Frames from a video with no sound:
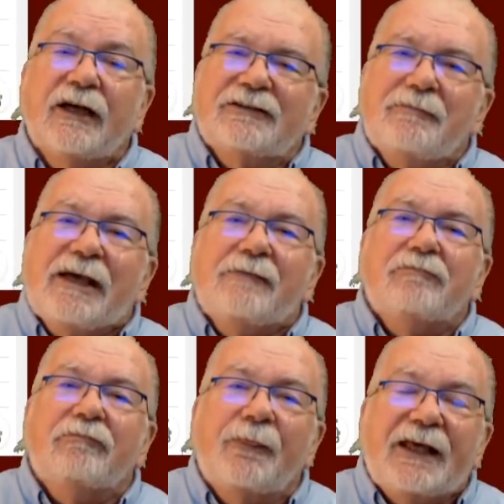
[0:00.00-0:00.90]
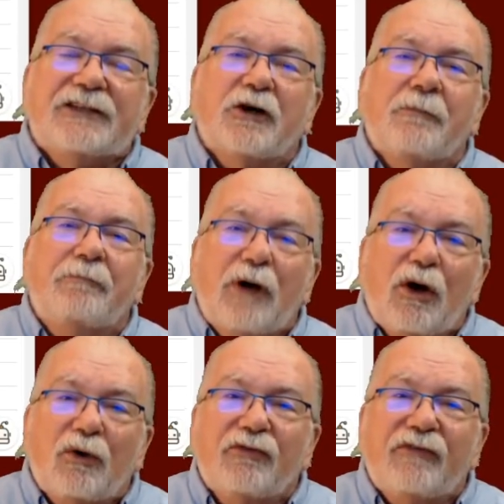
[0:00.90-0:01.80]
To me, these are
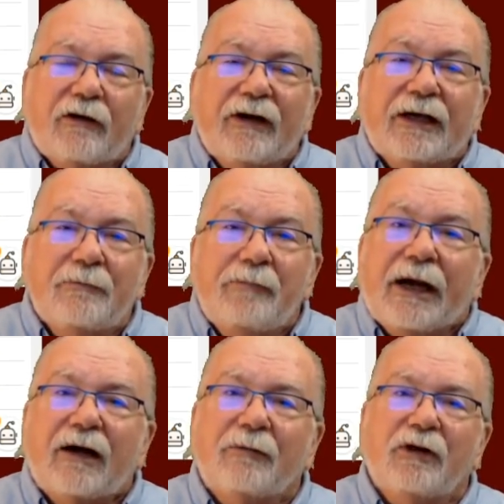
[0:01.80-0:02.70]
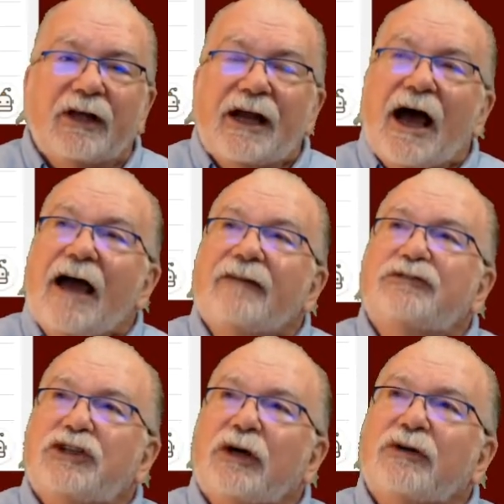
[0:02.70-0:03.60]
both very comparable, and I've
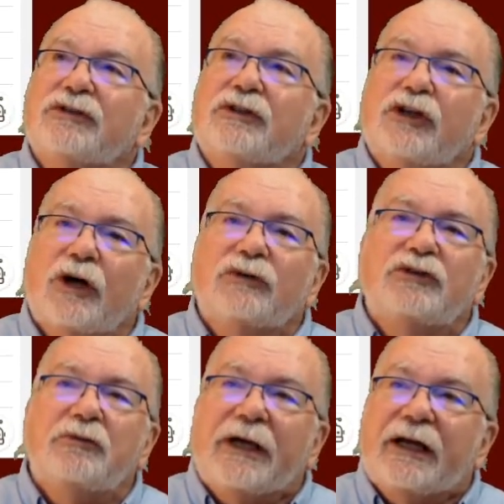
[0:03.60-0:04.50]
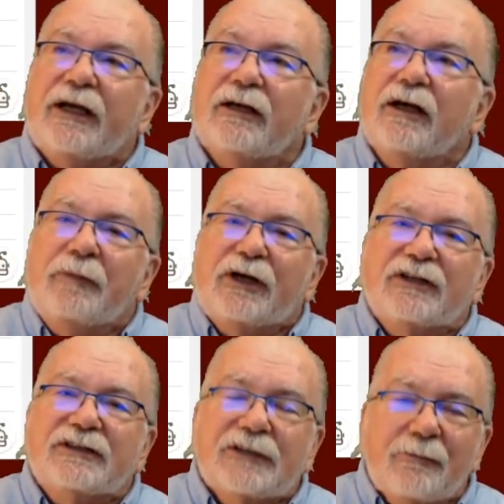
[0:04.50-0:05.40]
chosen Gotomeeting
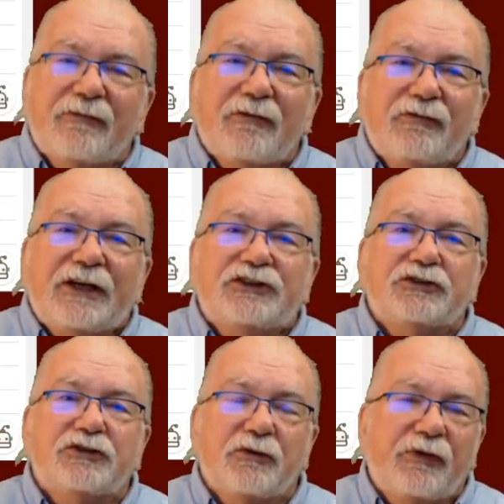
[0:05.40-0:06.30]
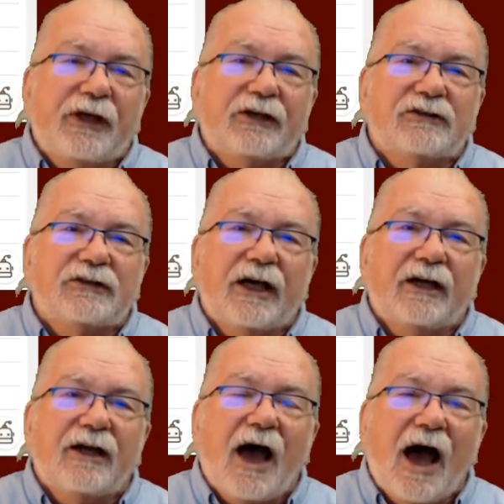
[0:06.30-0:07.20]
because some of the features are things
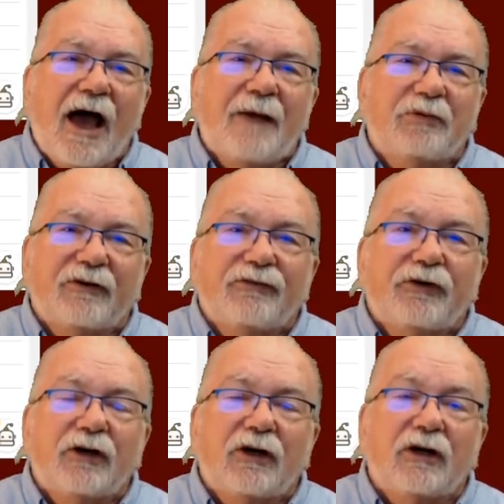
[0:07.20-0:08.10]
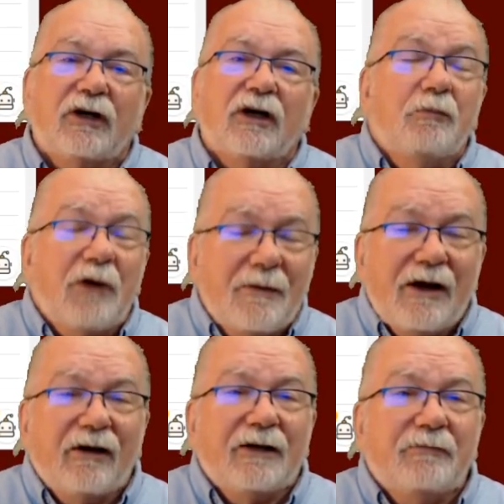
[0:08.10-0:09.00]
that I prefer,
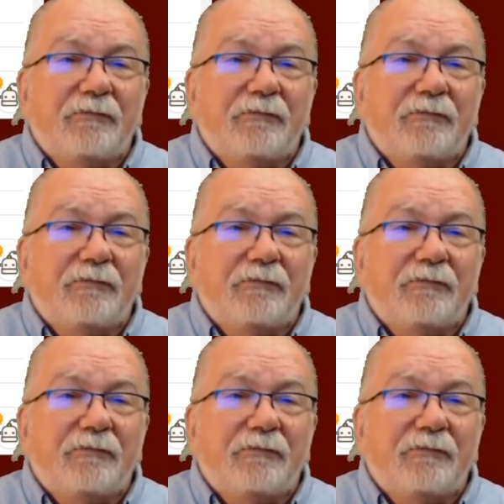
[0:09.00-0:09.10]
primarily